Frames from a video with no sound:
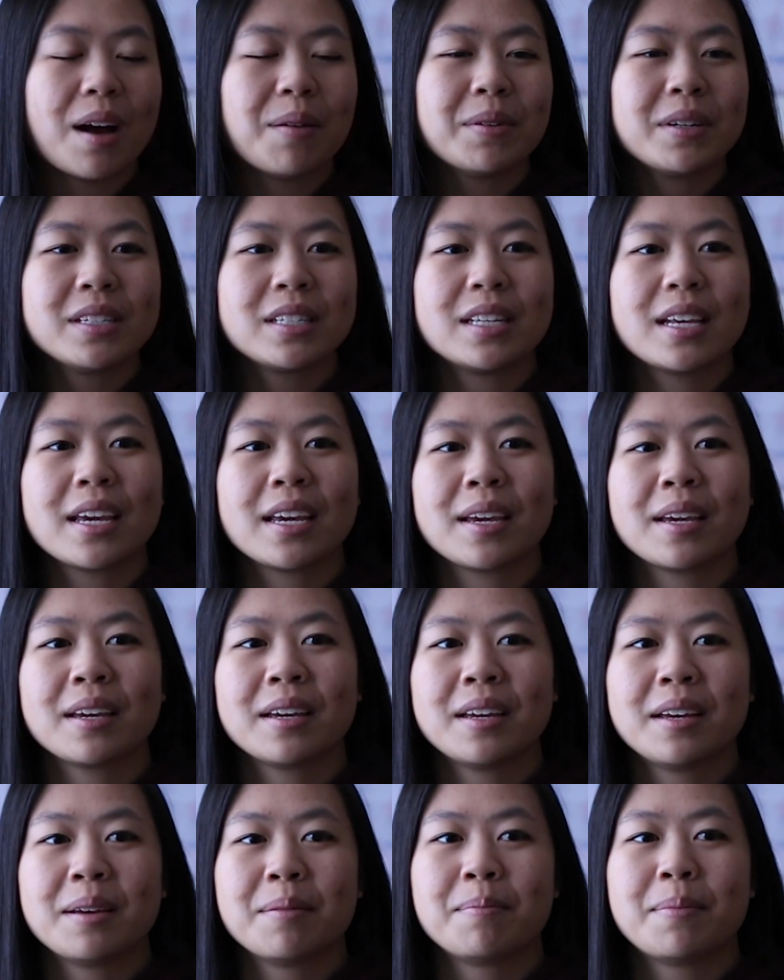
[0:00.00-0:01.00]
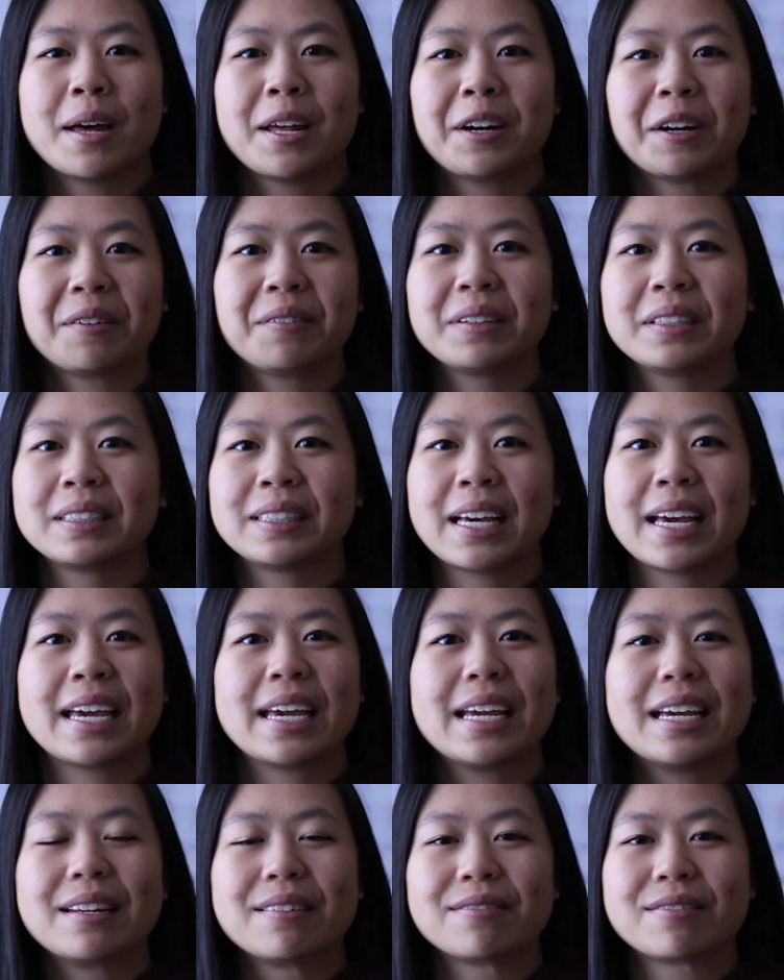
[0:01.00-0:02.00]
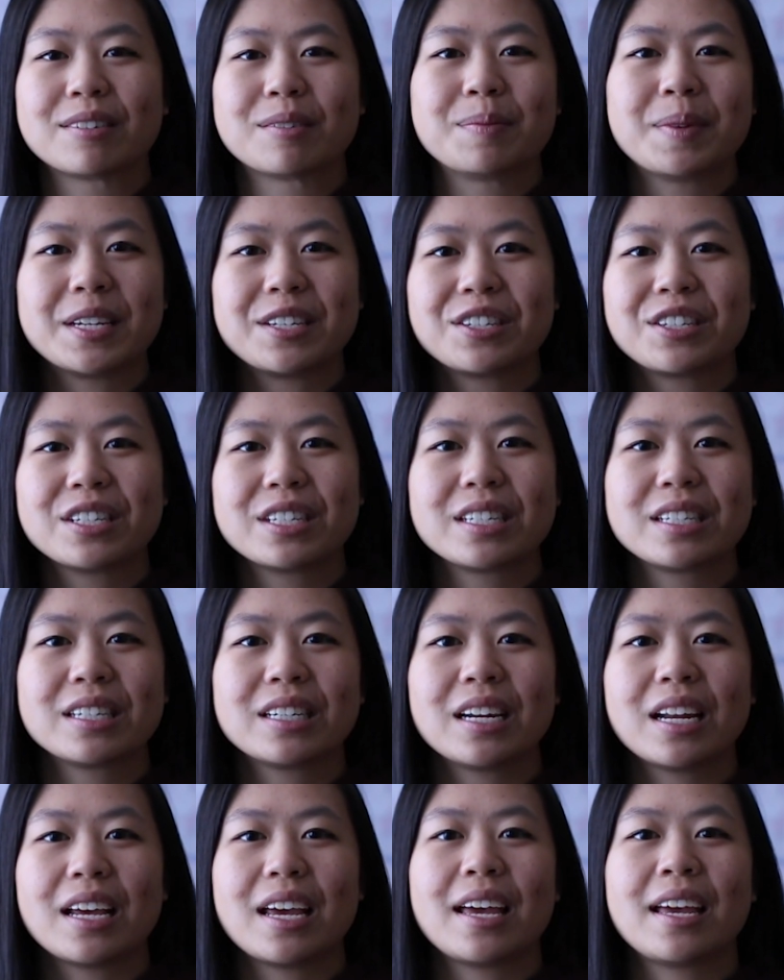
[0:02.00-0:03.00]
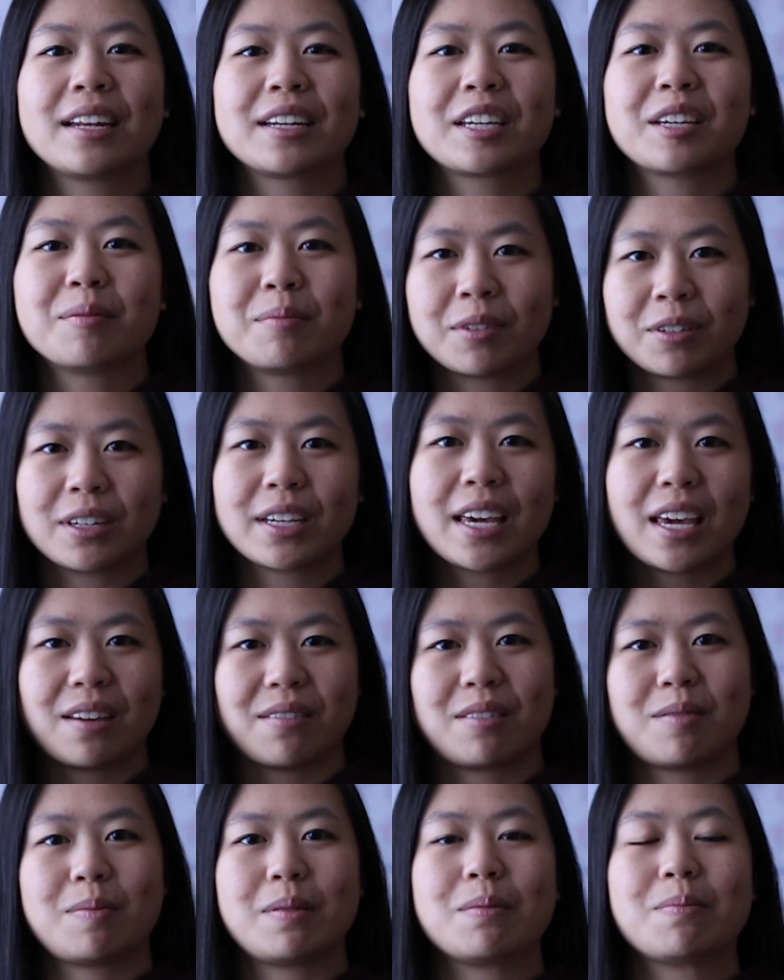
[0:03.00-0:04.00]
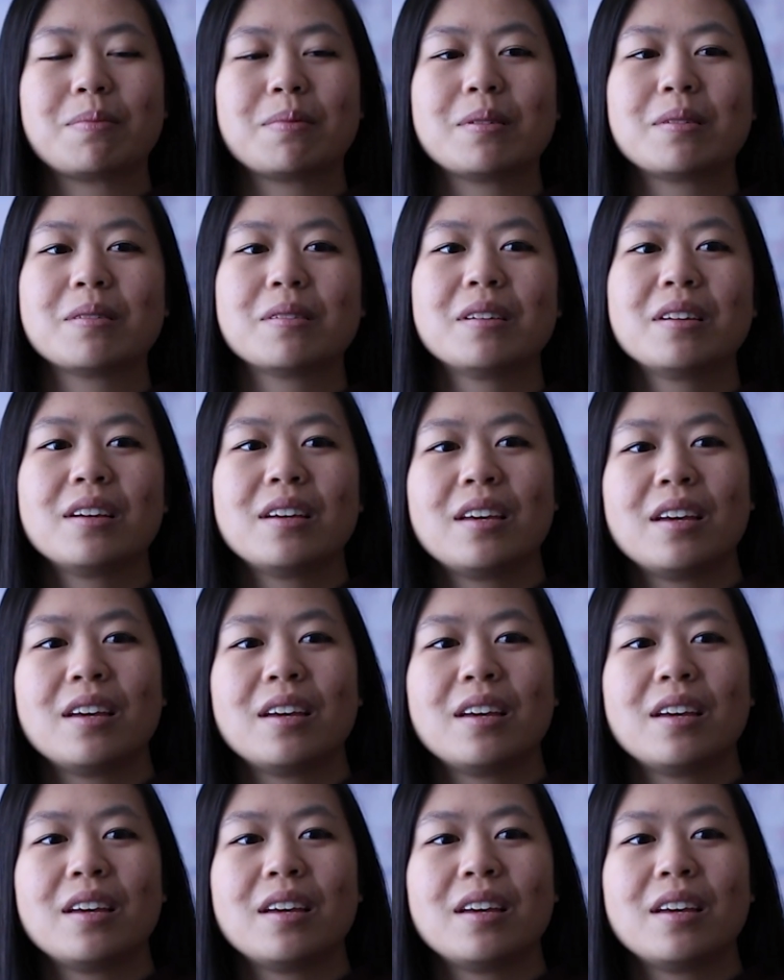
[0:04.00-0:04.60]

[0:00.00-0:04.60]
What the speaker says: I want to say better relay information and communicate with people.